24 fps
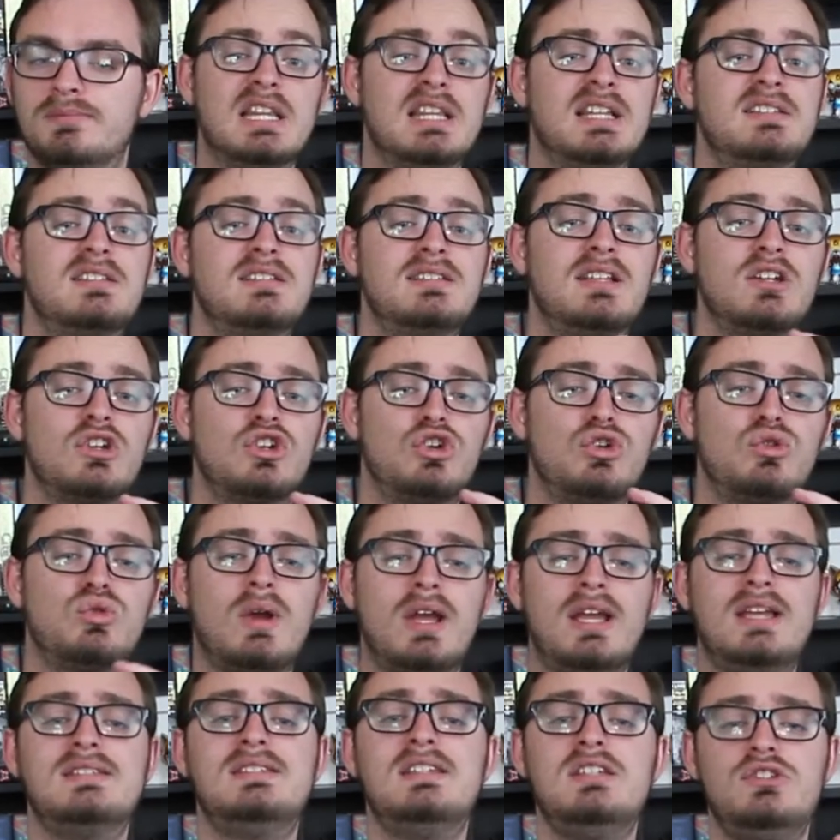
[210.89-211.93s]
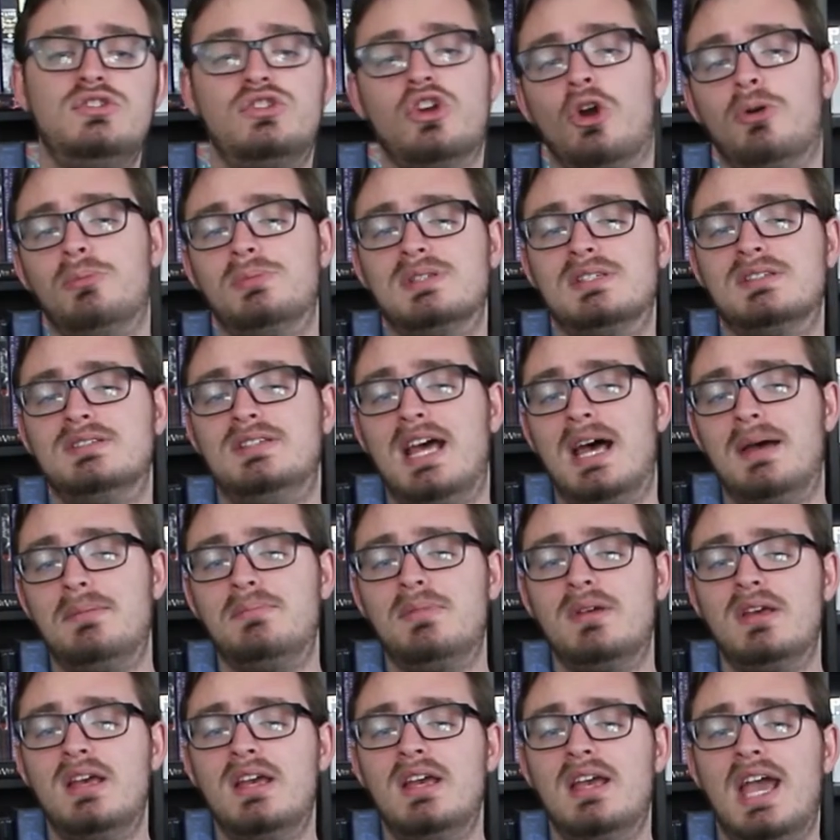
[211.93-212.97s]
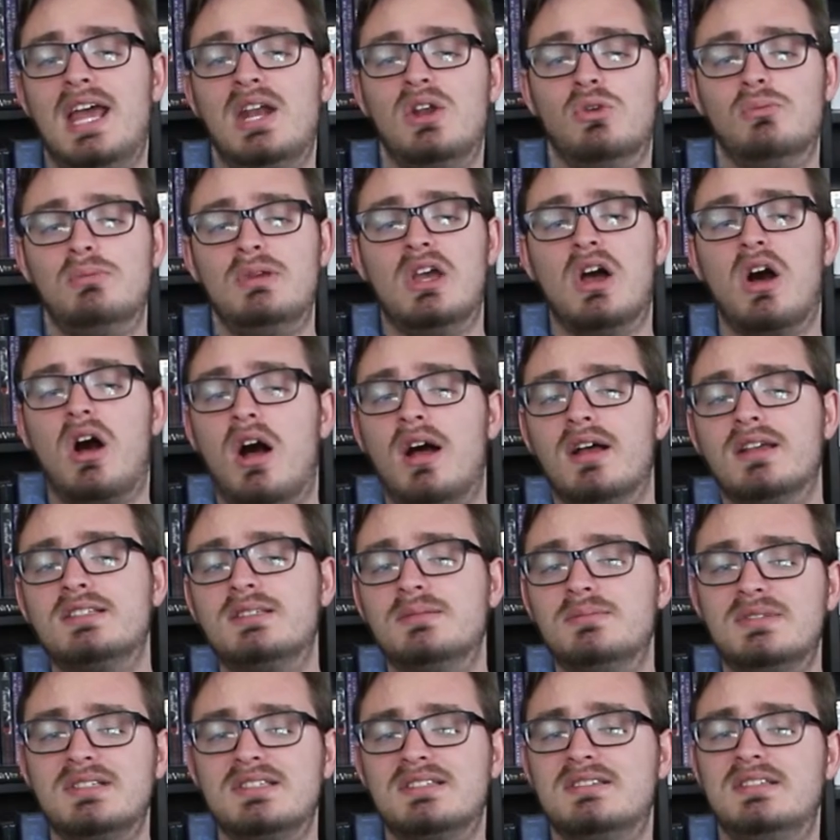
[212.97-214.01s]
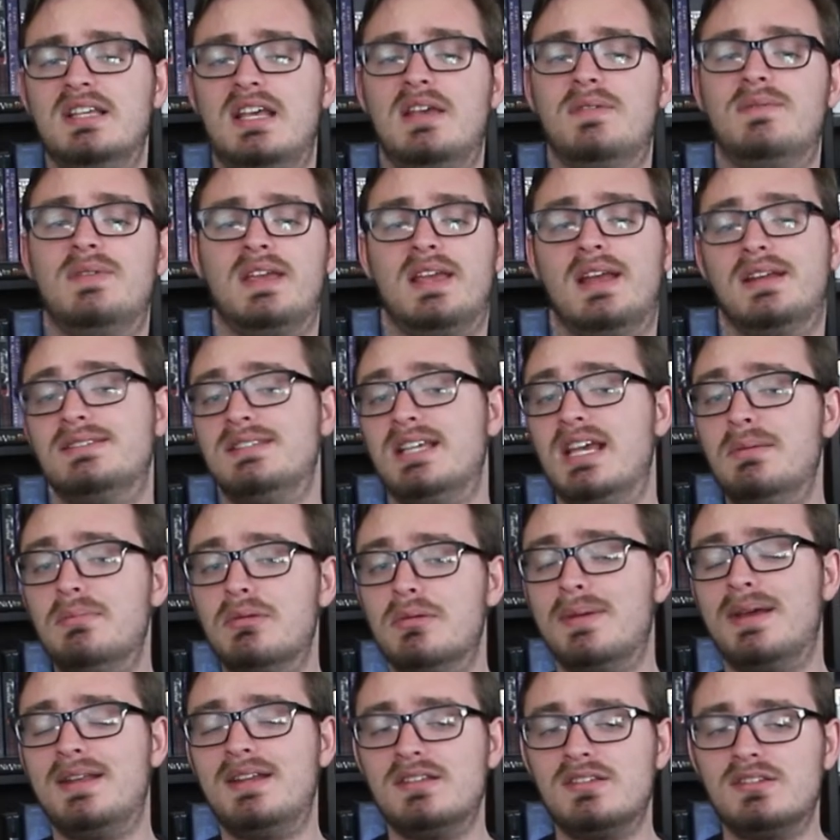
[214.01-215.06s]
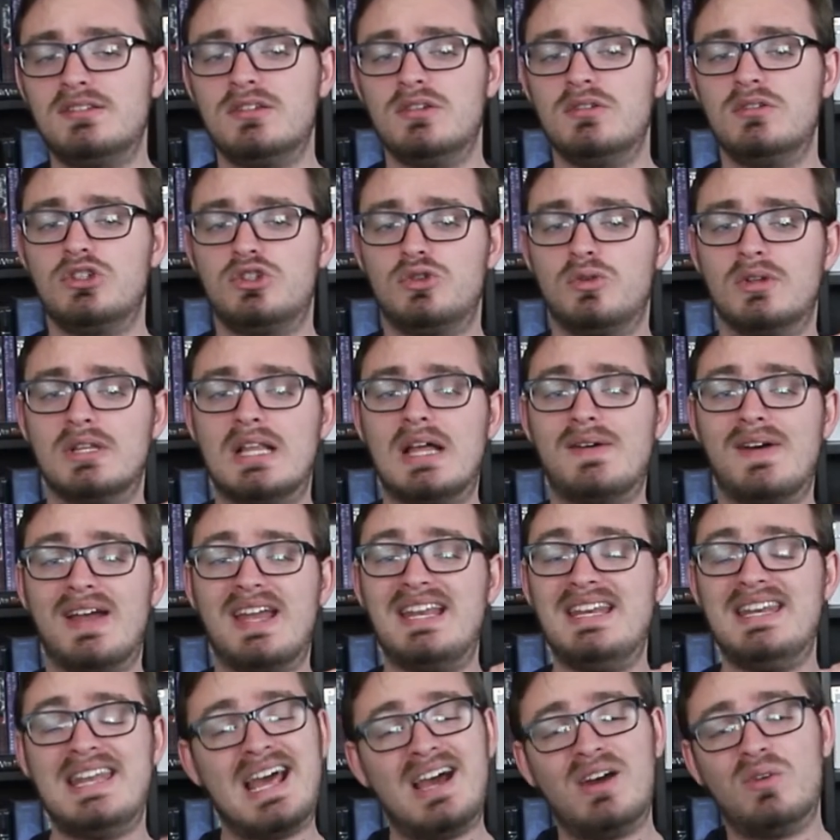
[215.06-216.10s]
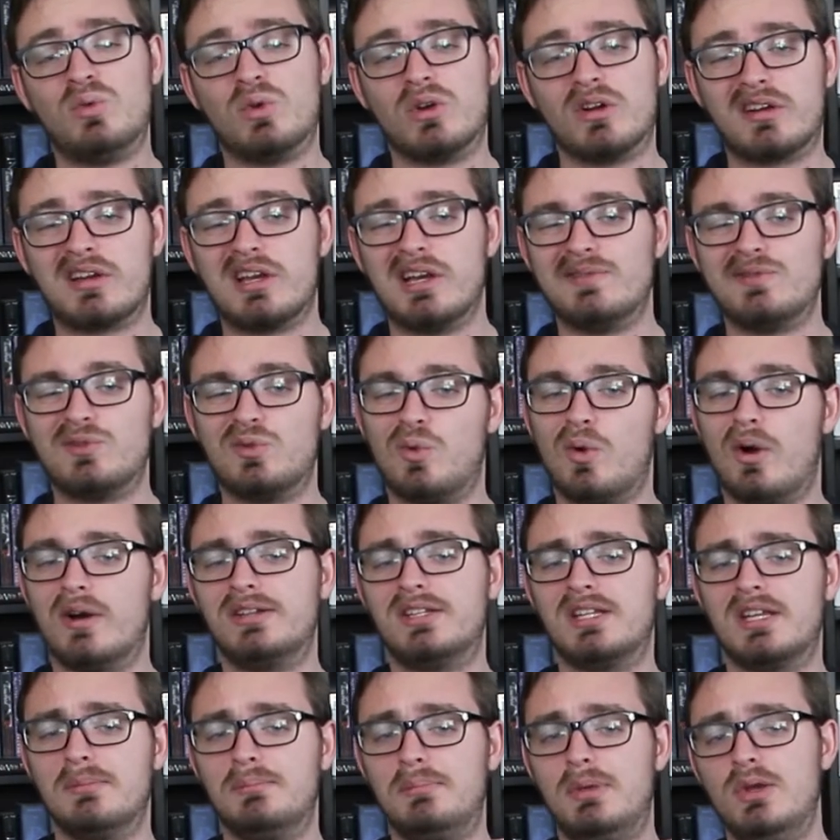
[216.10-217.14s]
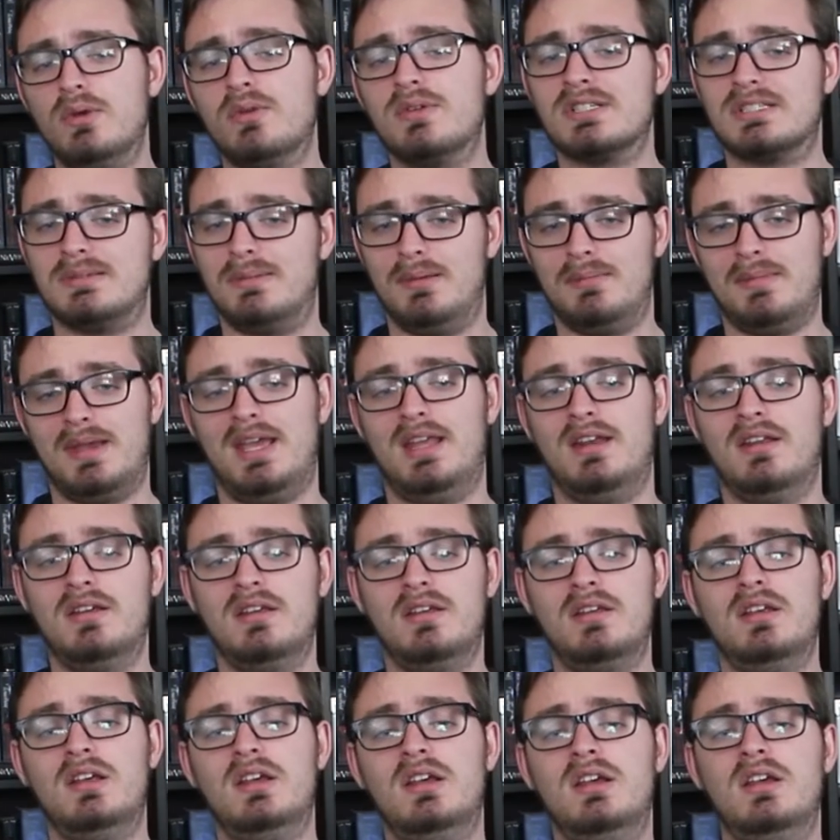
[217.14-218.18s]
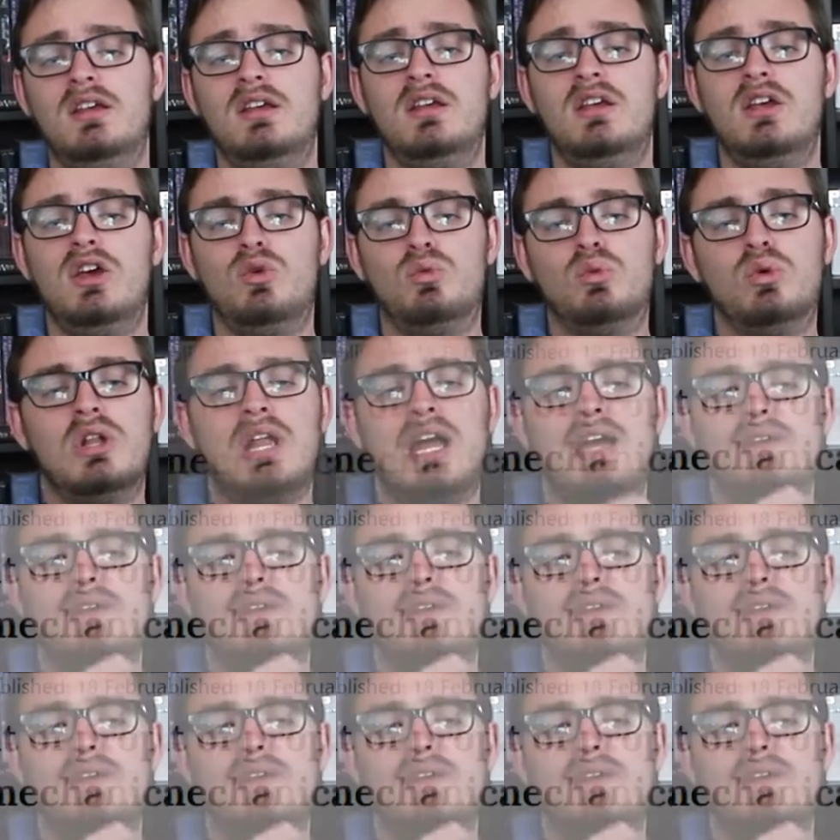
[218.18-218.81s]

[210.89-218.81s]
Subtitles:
This is a crazy dope step, and it'll be awesome to see if it gets implemented soon to allow a network of quantum computers to be made. We'll